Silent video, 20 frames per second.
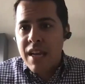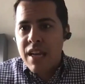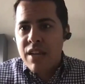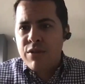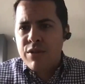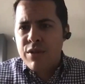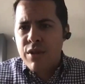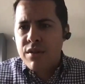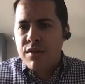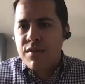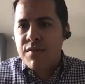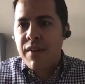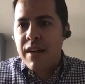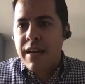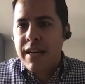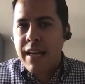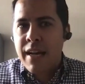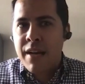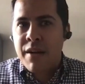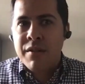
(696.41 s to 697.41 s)
And you start to
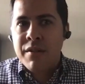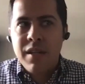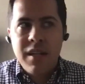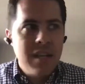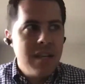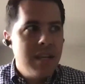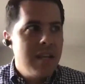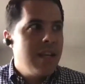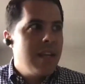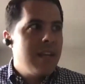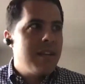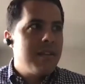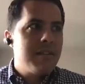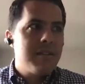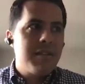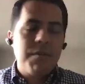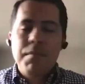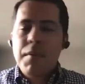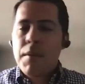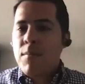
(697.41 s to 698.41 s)
find out
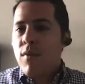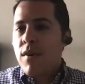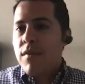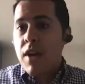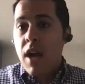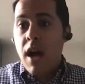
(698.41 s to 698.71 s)
some people have